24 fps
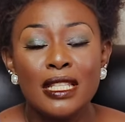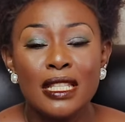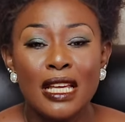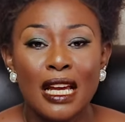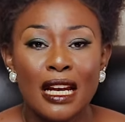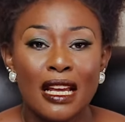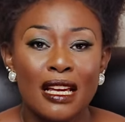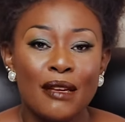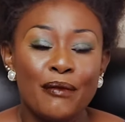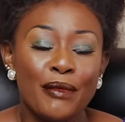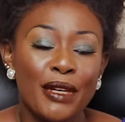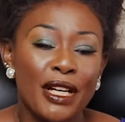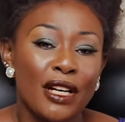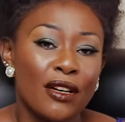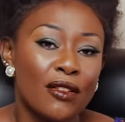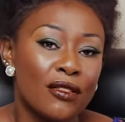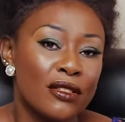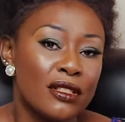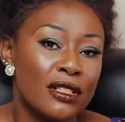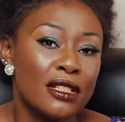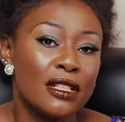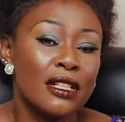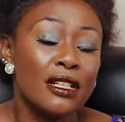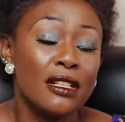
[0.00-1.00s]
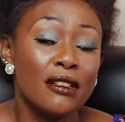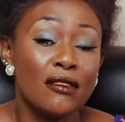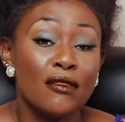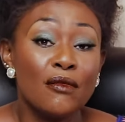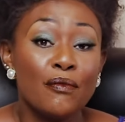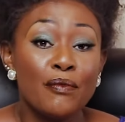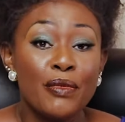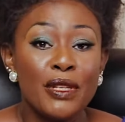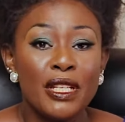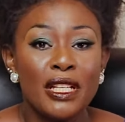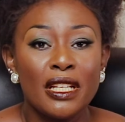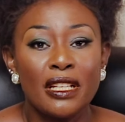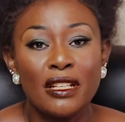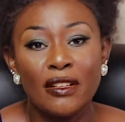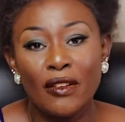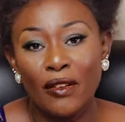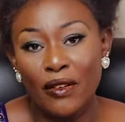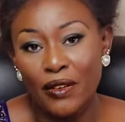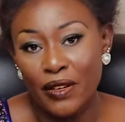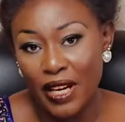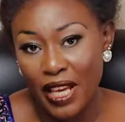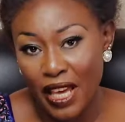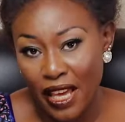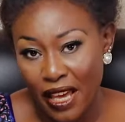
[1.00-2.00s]
that I may continue being
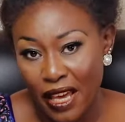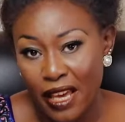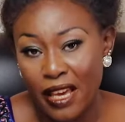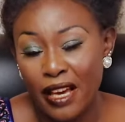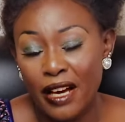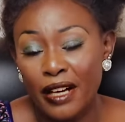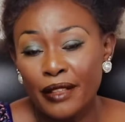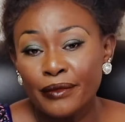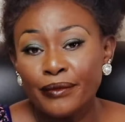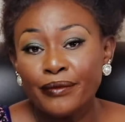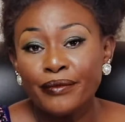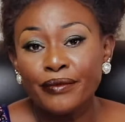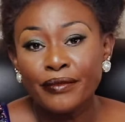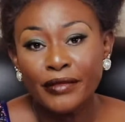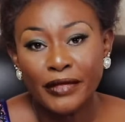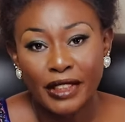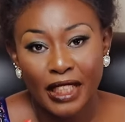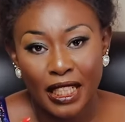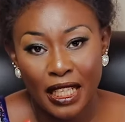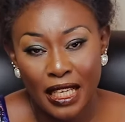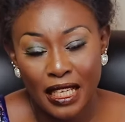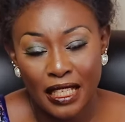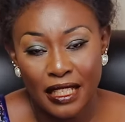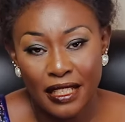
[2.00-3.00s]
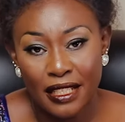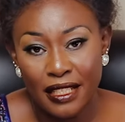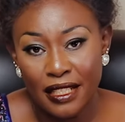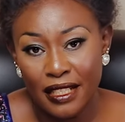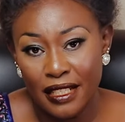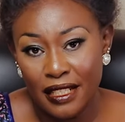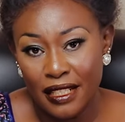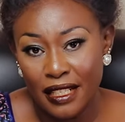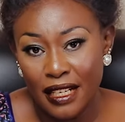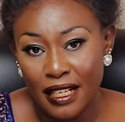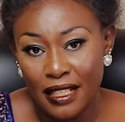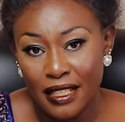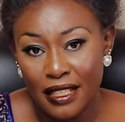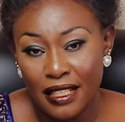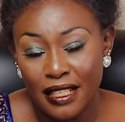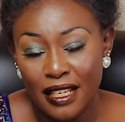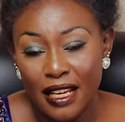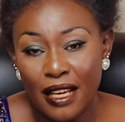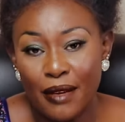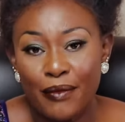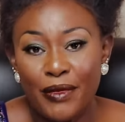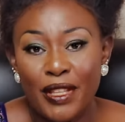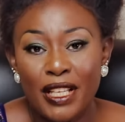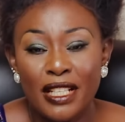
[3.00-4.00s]
on air in Jesus'
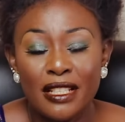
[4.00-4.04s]
name.